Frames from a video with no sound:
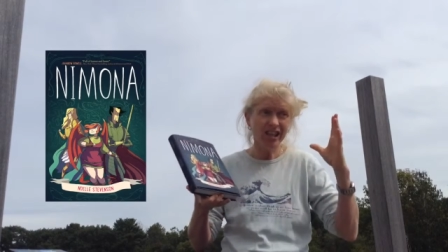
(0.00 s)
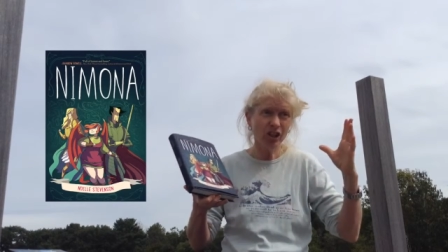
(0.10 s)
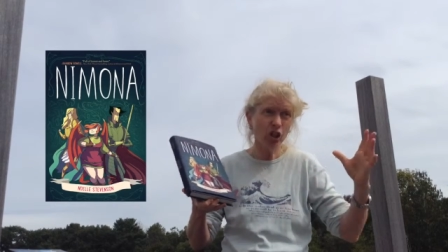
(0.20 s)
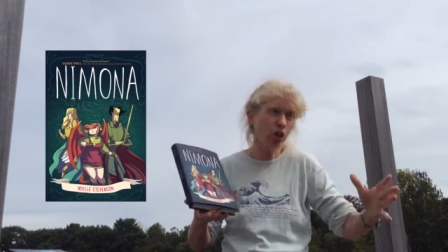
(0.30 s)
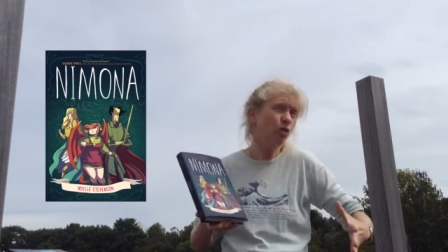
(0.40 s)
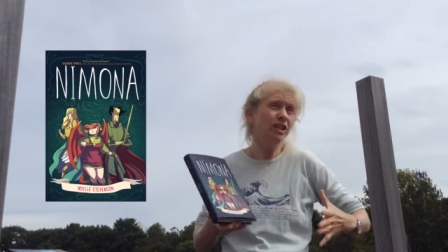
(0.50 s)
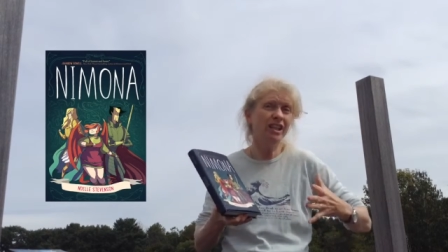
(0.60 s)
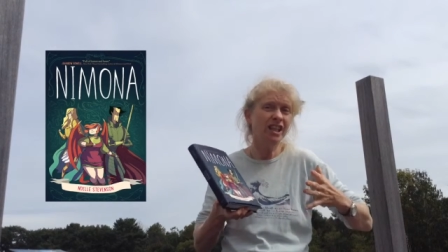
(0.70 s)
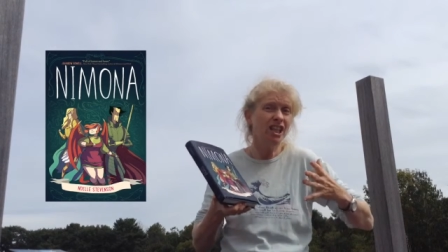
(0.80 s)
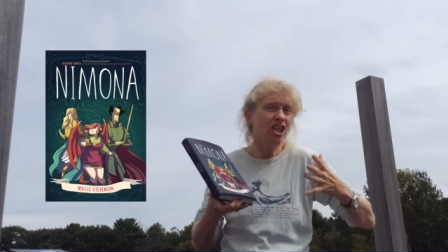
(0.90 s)

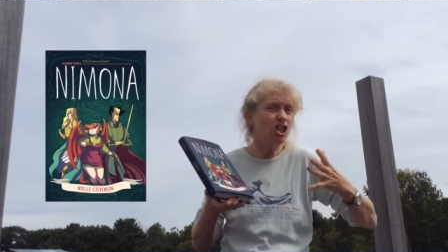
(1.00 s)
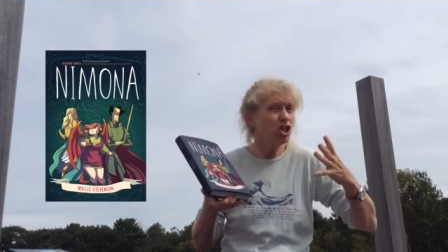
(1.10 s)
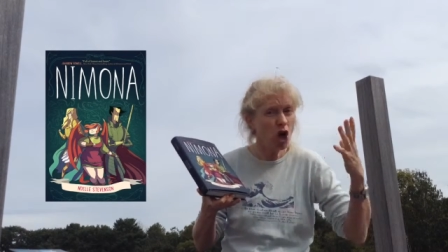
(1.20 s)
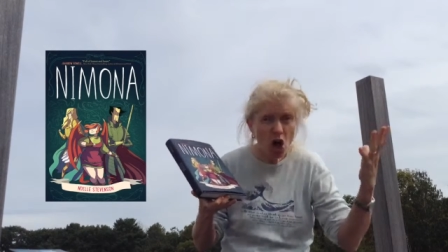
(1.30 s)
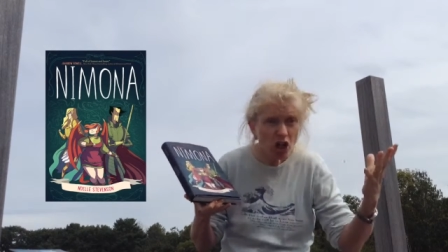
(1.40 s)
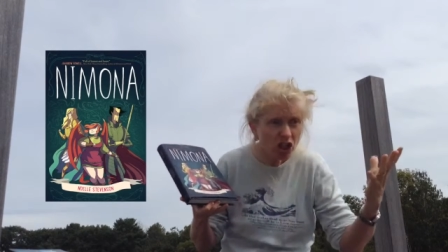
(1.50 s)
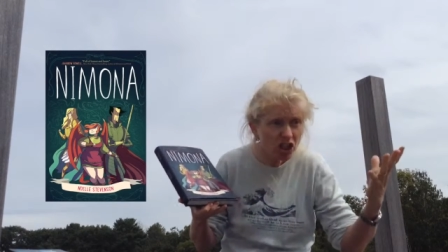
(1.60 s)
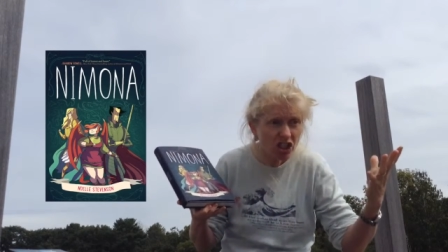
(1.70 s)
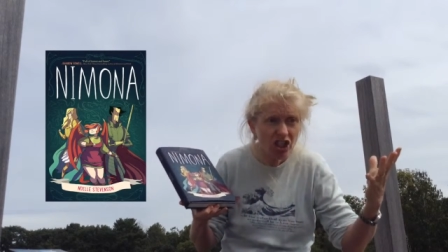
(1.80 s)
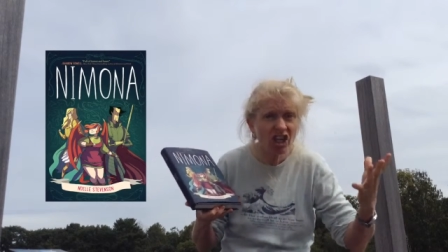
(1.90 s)
including
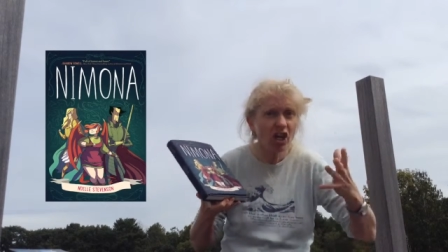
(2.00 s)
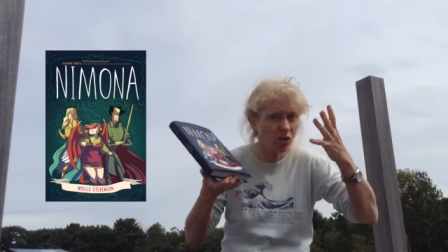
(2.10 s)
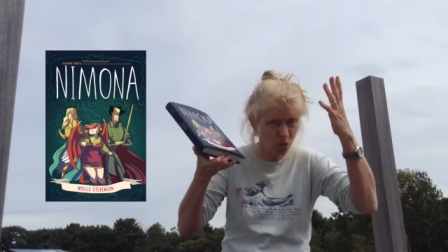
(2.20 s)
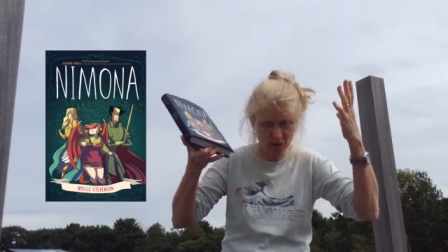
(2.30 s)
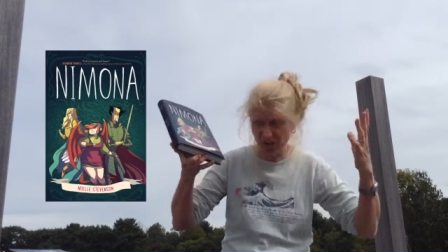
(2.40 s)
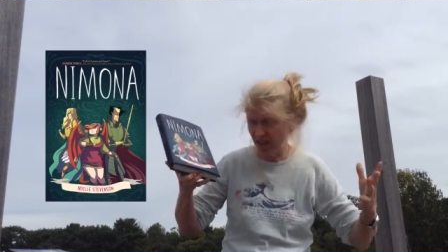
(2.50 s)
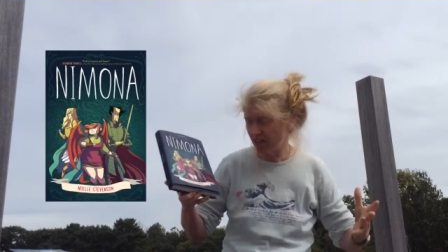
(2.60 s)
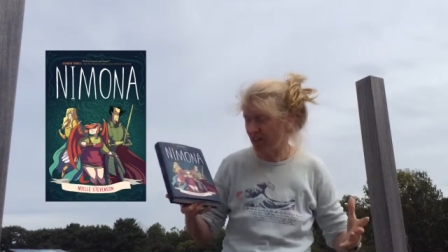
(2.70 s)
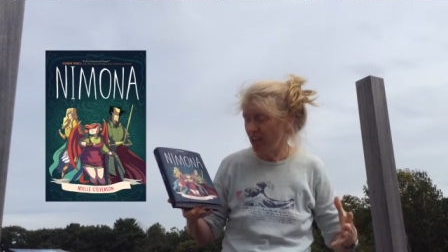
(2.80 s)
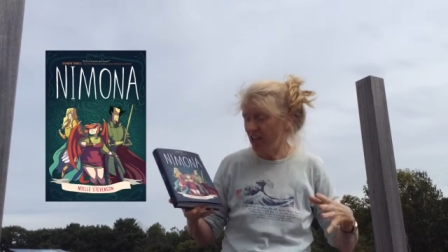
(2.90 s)
sharks and other weird
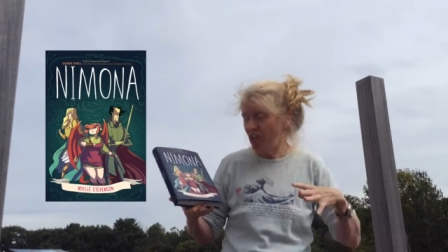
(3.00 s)
things.